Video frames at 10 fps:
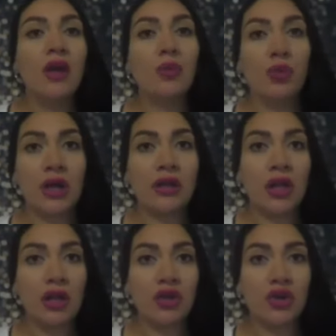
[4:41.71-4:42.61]
one
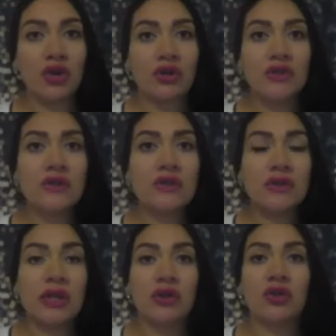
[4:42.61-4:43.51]
in your
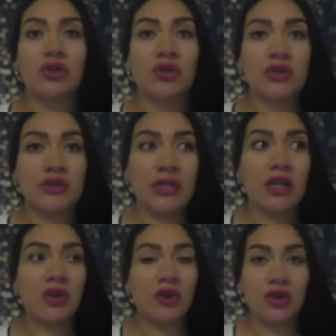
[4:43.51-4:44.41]
in your
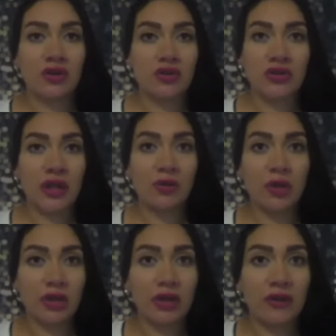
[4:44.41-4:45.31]
city or in your state where
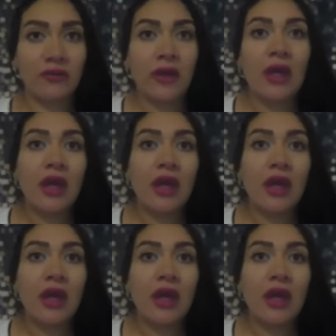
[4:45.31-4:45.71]
you live